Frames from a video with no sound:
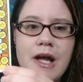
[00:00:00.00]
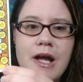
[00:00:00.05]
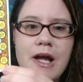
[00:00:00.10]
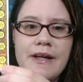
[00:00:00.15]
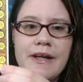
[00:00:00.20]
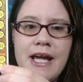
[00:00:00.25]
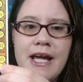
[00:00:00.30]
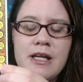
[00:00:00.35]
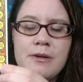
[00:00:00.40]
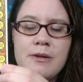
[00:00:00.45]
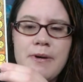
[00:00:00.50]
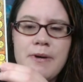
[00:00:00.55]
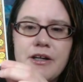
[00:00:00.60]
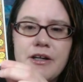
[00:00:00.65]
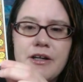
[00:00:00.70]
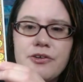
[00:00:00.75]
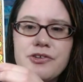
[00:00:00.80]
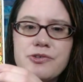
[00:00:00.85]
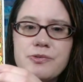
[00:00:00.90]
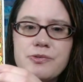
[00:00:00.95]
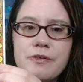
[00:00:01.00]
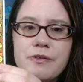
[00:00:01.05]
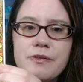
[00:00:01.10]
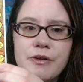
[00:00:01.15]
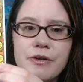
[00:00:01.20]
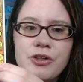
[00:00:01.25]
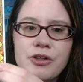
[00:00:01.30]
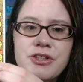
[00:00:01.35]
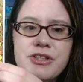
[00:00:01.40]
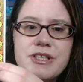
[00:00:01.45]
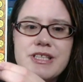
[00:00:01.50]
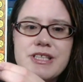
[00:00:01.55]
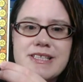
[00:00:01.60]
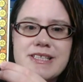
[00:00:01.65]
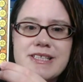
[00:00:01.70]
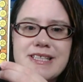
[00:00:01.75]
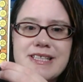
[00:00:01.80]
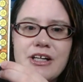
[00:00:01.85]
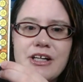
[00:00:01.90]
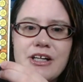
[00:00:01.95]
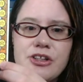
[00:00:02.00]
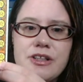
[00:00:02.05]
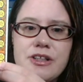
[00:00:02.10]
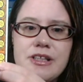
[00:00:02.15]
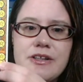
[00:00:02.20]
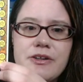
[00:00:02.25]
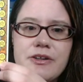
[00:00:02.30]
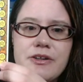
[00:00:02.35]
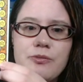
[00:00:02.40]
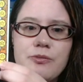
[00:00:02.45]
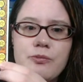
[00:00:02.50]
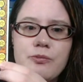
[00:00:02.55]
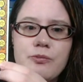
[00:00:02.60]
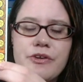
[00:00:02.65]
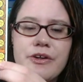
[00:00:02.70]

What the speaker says: the 8 of Pentacles reversed is actually the